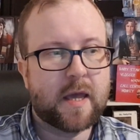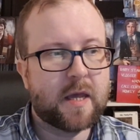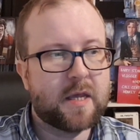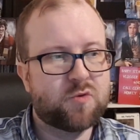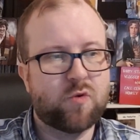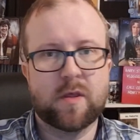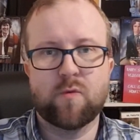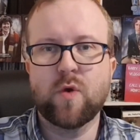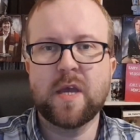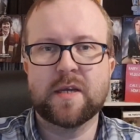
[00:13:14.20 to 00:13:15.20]
is really
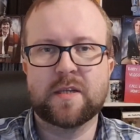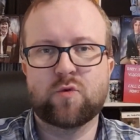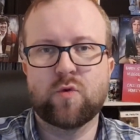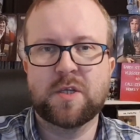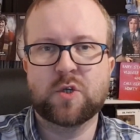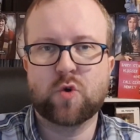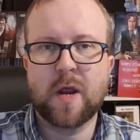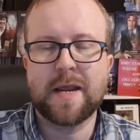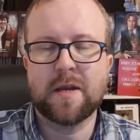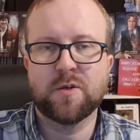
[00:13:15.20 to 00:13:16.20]
weird it's really
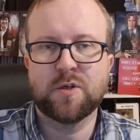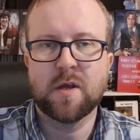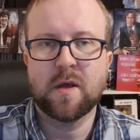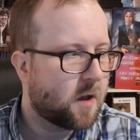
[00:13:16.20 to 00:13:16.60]
strange